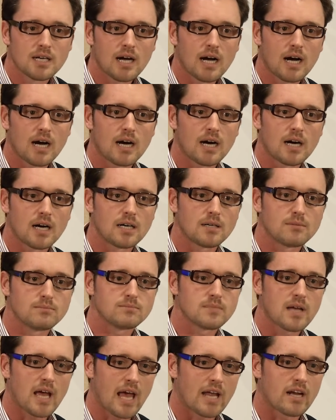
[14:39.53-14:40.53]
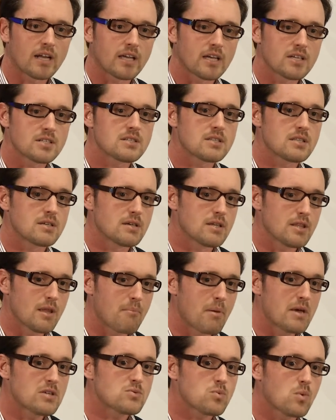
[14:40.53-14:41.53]
Um, and I guess the, the
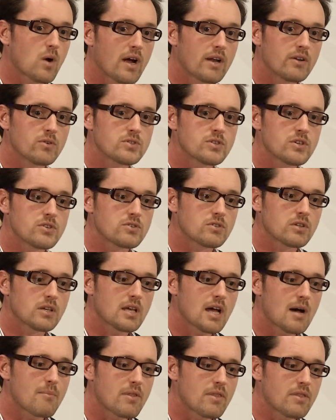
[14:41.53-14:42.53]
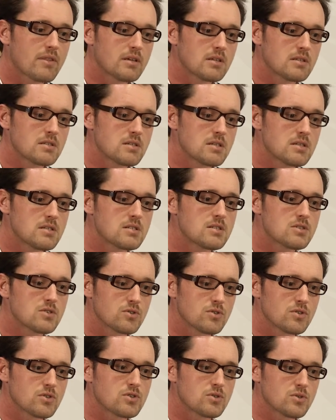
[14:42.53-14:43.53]
best way to essentially come at things is
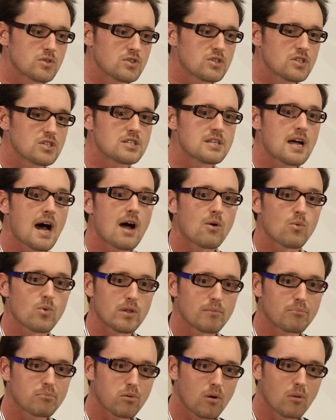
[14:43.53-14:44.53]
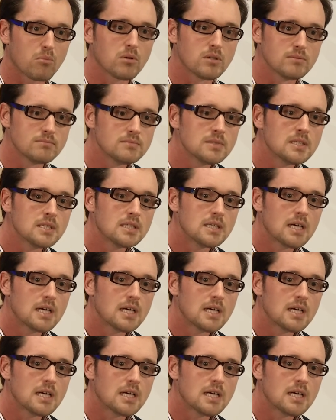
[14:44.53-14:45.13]
to, to, to start with a problem